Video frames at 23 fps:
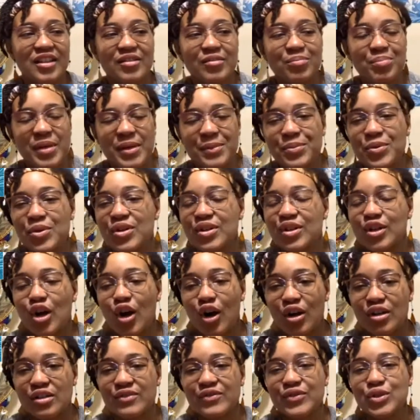people on
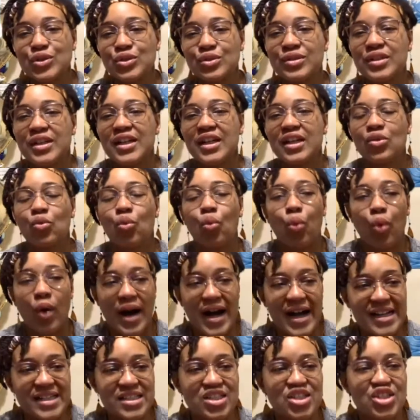Carnival
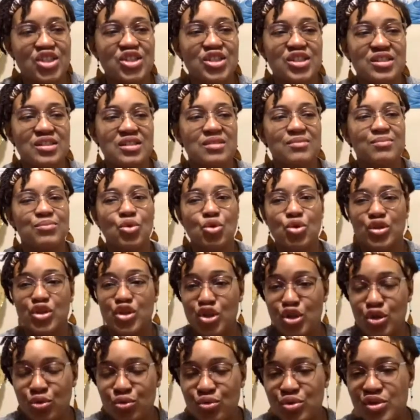watch more
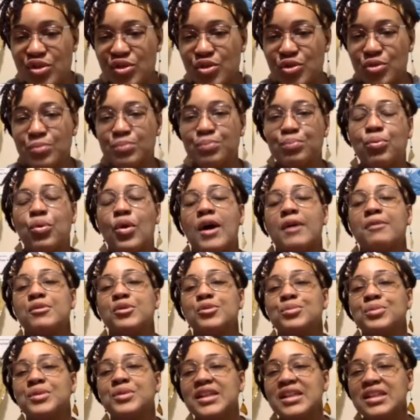YouTube
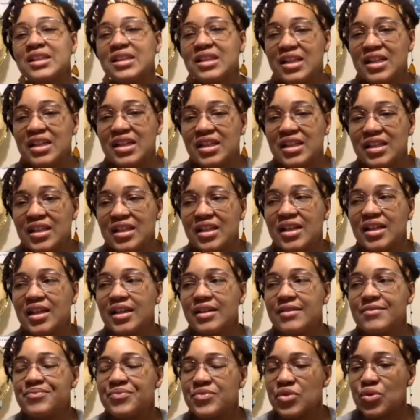probably than
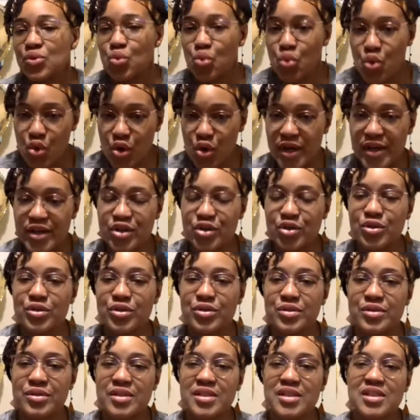
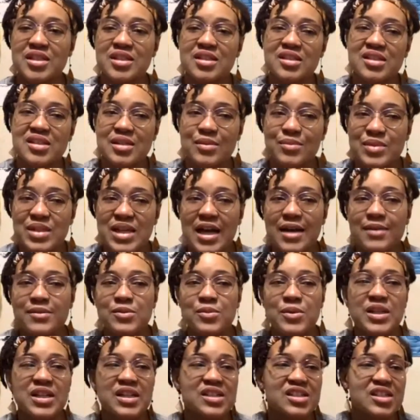Royal sometimes
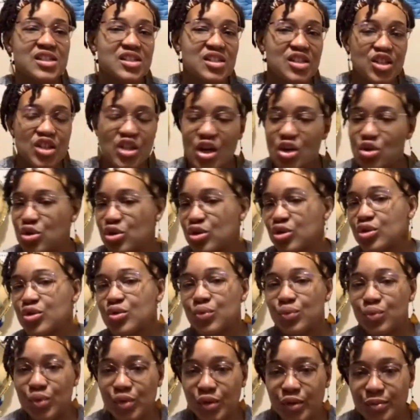because it's a younger
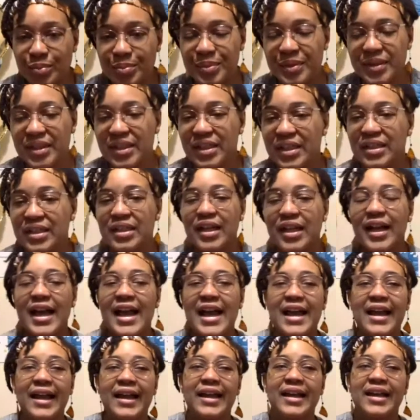group,
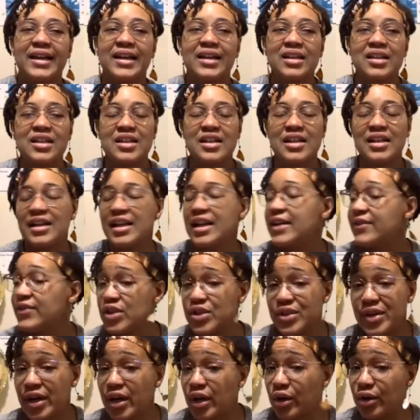and even
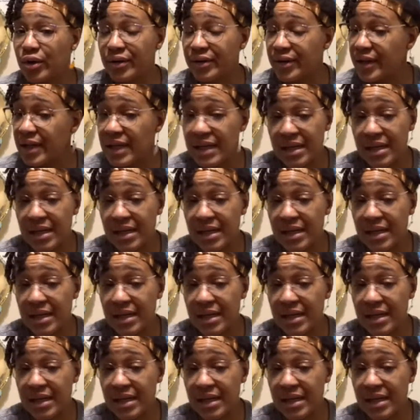though